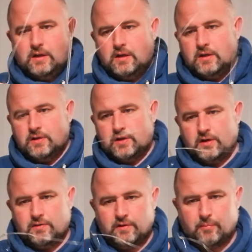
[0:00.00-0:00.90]

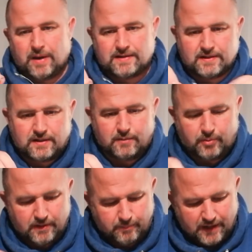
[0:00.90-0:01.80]
So the basis of the
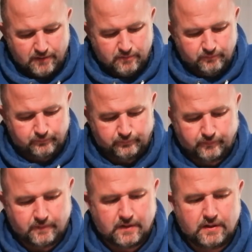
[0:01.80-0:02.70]
pulley panel,
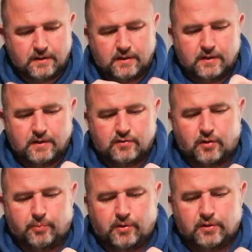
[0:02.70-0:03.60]

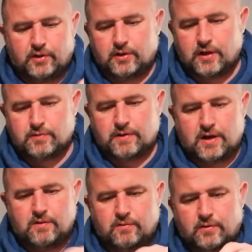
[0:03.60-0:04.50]
top hook, as we
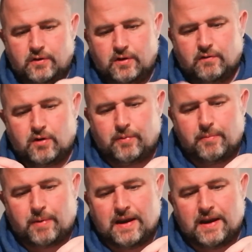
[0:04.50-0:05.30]
know, you've got a bit of